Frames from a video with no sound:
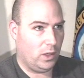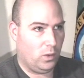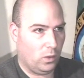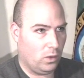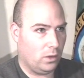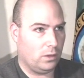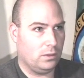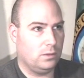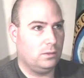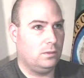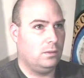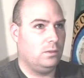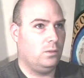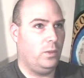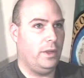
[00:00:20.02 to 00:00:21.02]
Corps
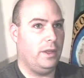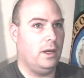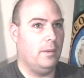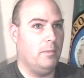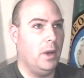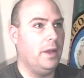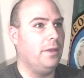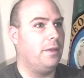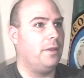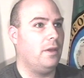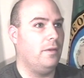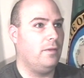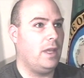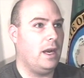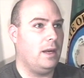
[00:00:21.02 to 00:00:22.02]
within a month
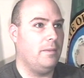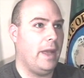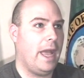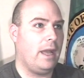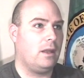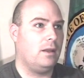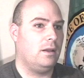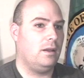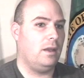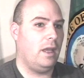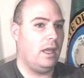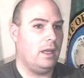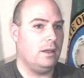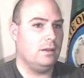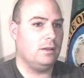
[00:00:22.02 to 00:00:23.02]
of getting back,
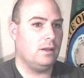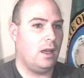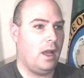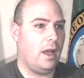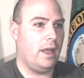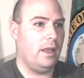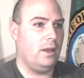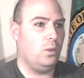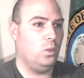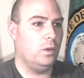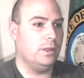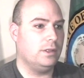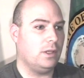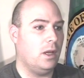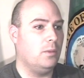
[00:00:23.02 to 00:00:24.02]
and I
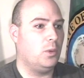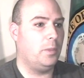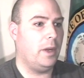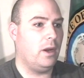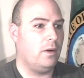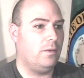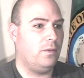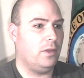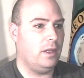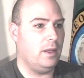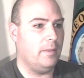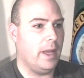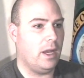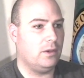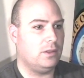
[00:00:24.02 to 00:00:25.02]
was unprepared for the
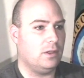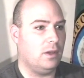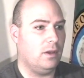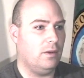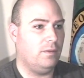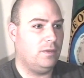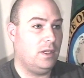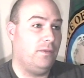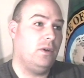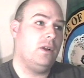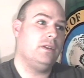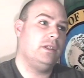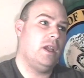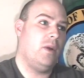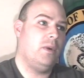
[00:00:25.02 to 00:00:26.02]
amount of
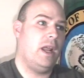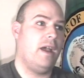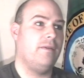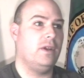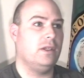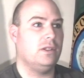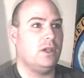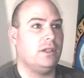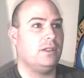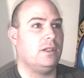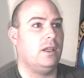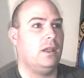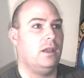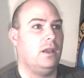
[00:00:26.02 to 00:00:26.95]
difficulty I would have in adjusting.